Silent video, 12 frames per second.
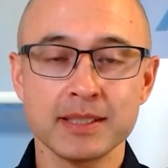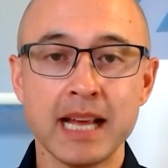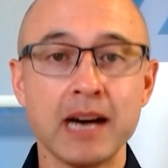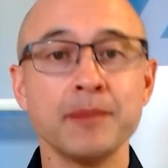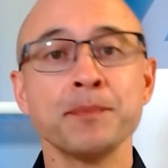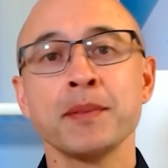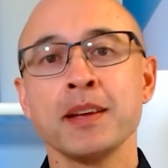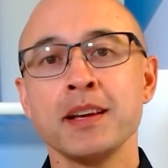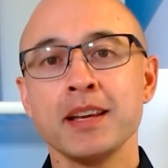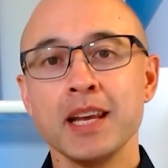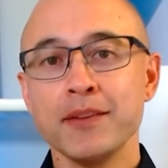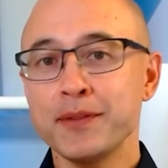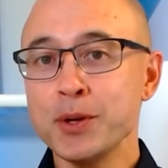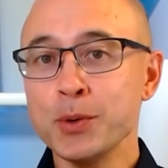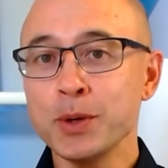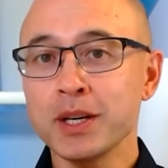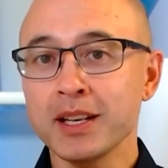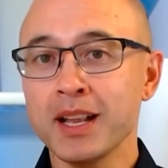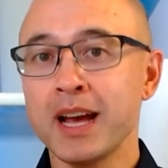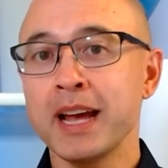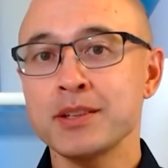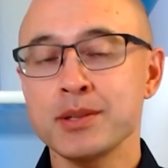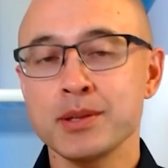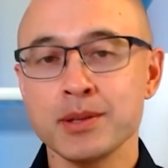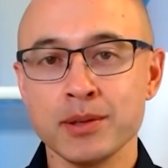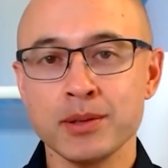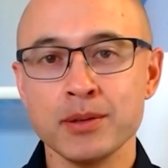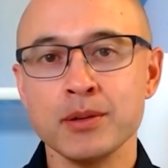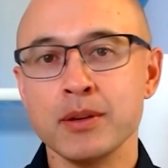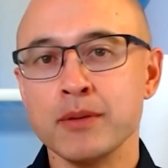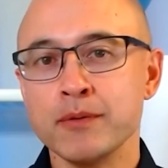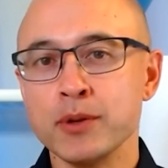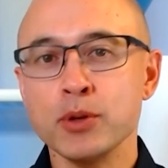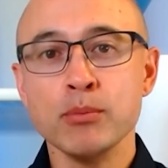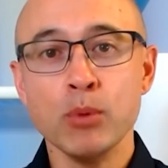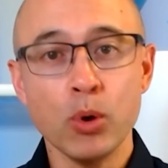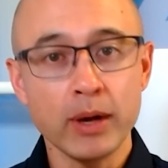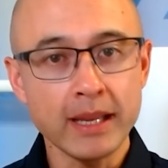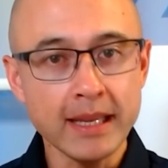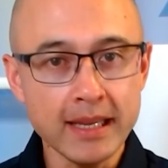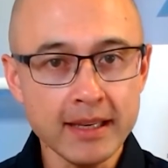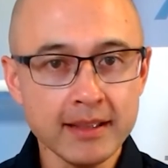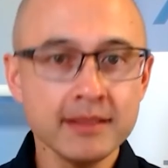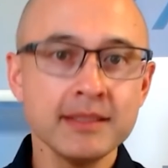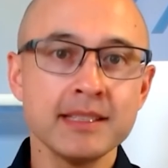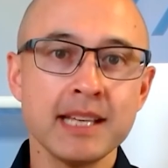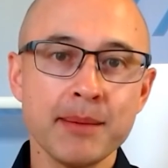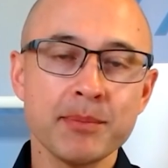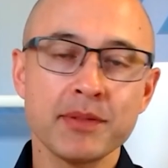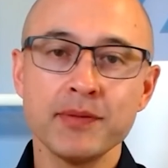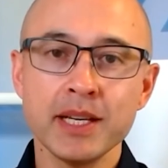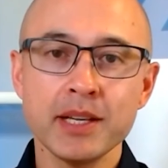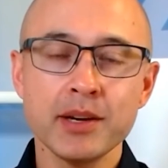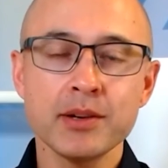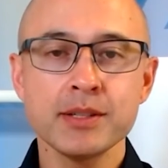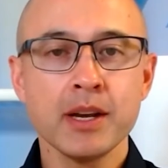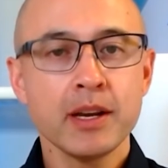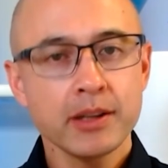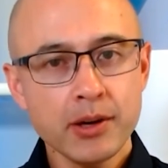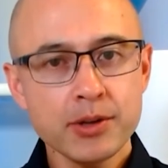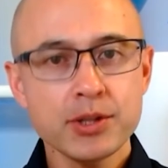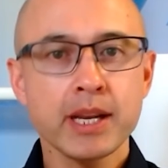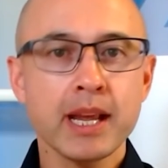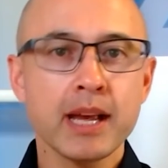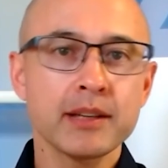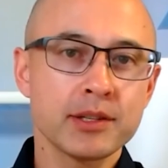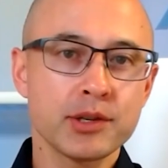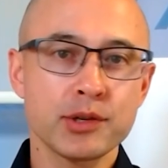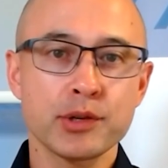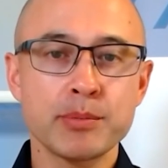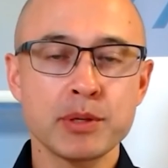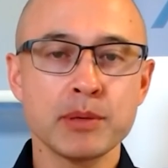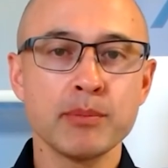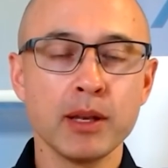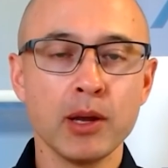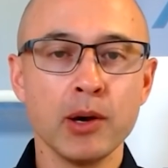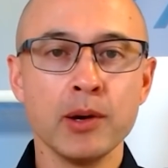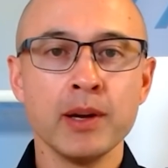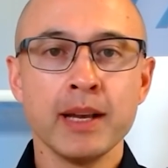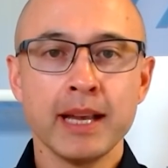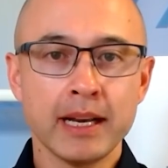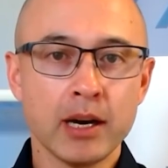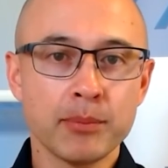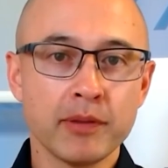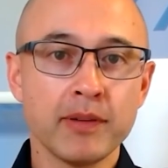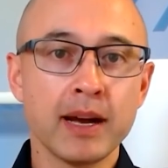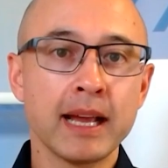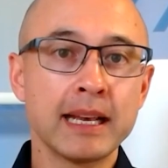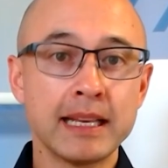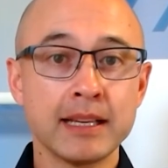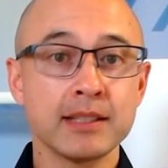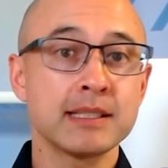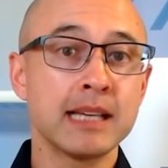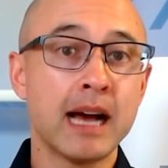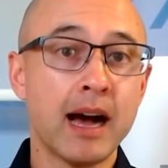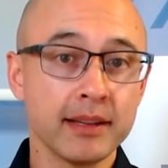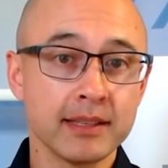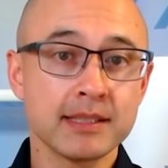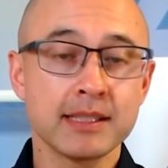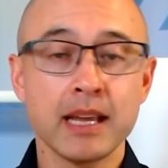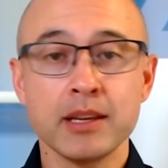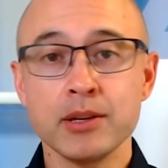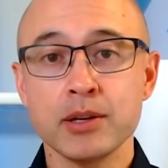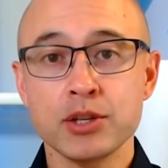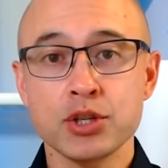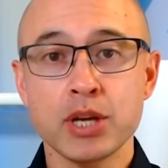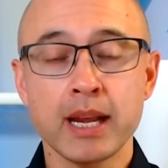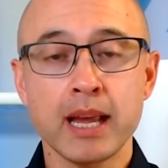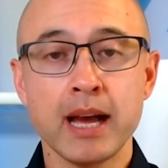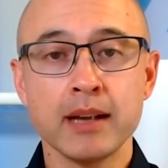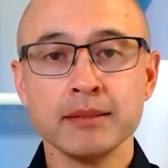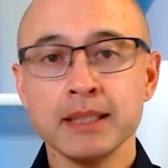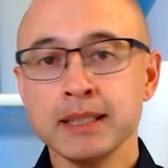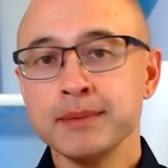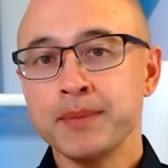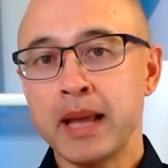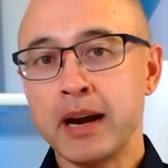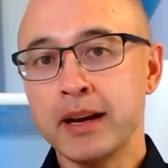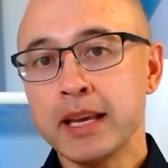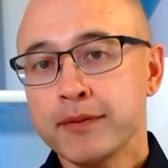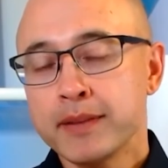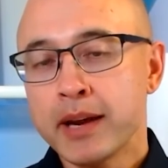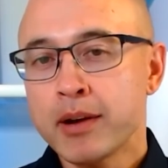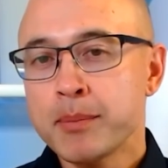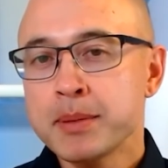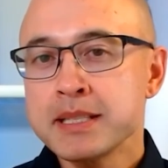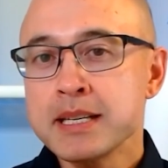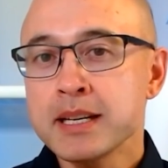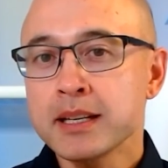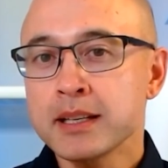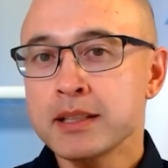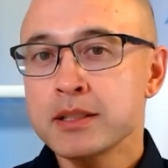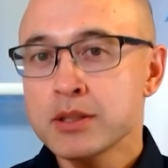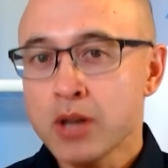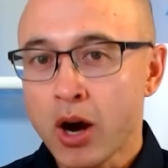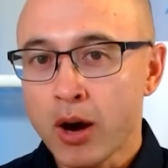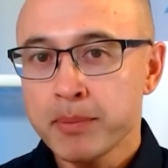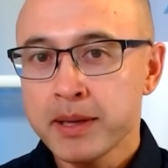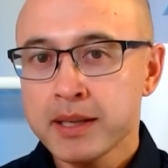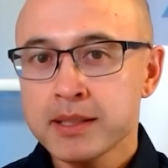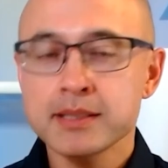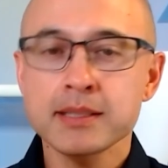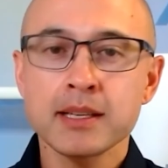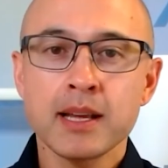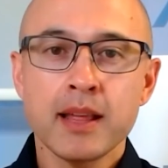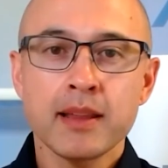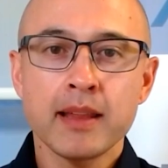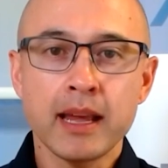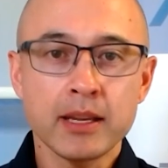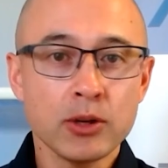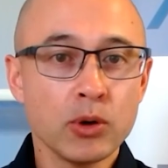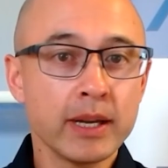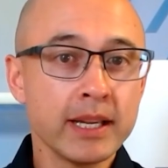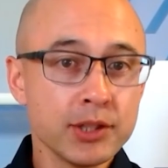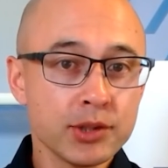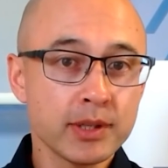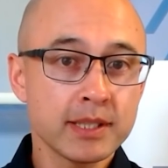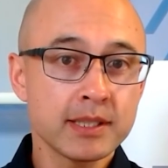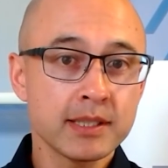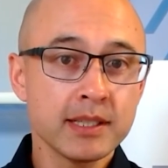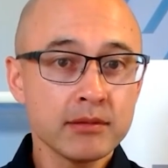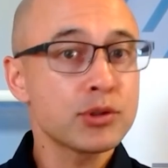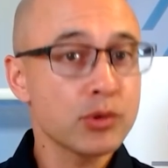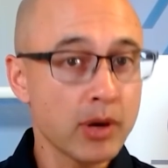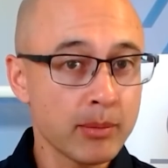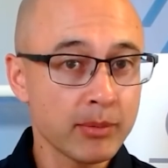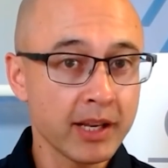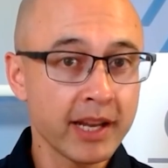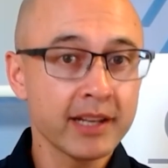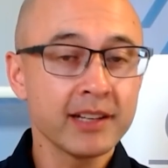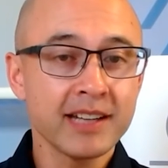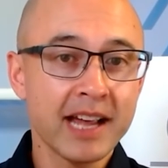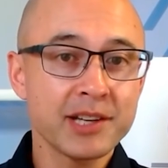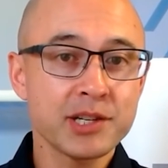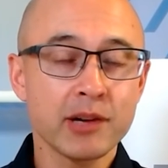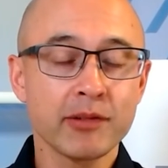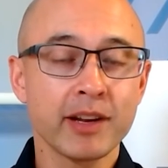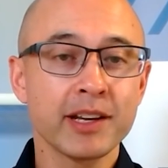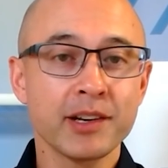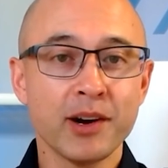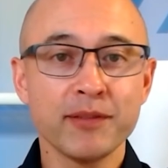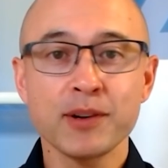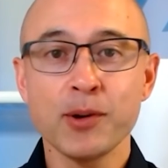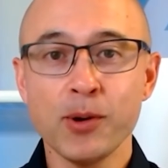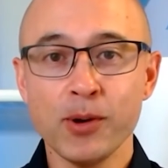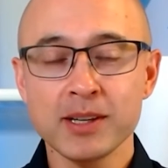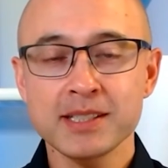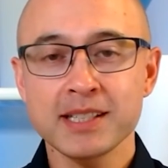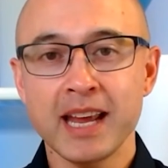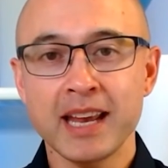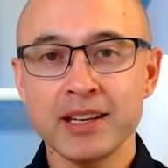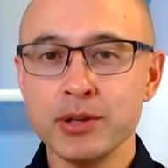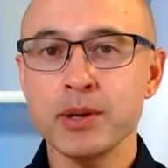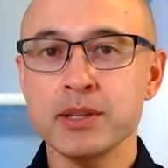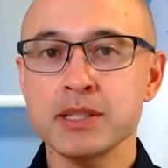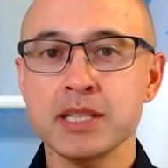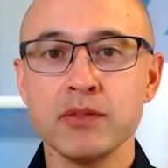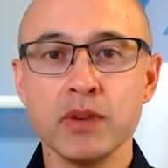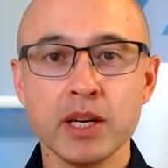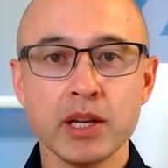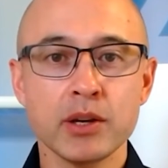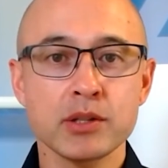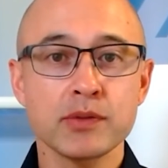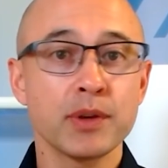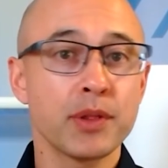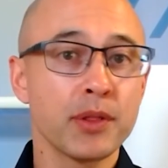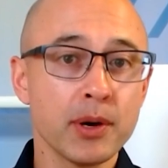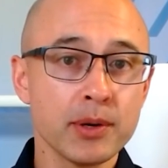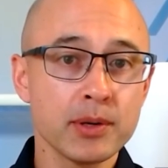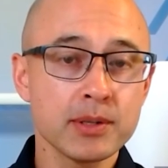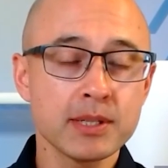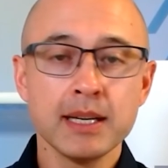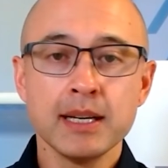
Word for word: Now, if you would like to view more in-depth videos, go check out the description below and I'll provide links to others that you can check out. Now, if there are particular topics that you're interested in, Scrum related, Agile related, of course, and you don't see videos for those,